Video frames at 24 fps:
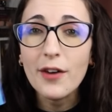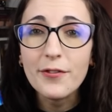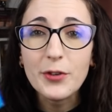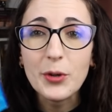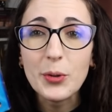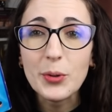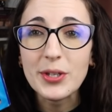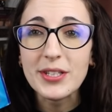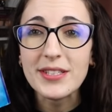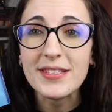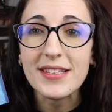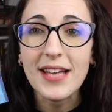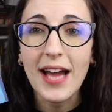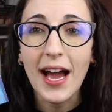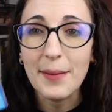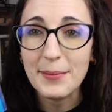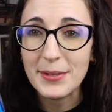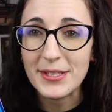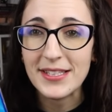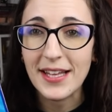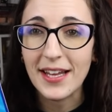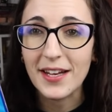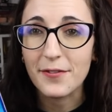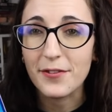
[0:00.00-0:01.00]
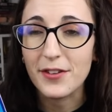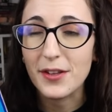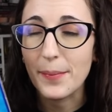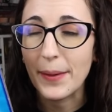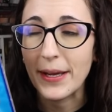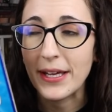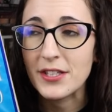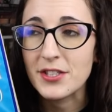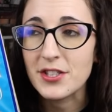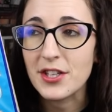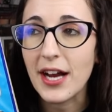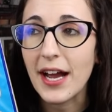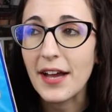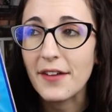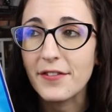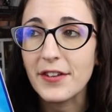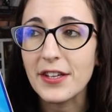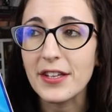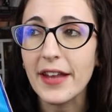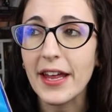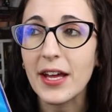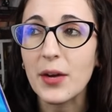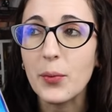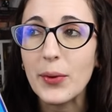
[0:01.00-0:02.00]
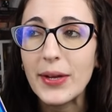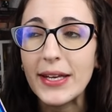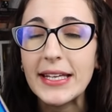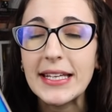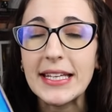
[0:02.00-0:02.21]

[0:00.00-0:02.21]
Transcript: of course, I'm excited for the banter. I feel like we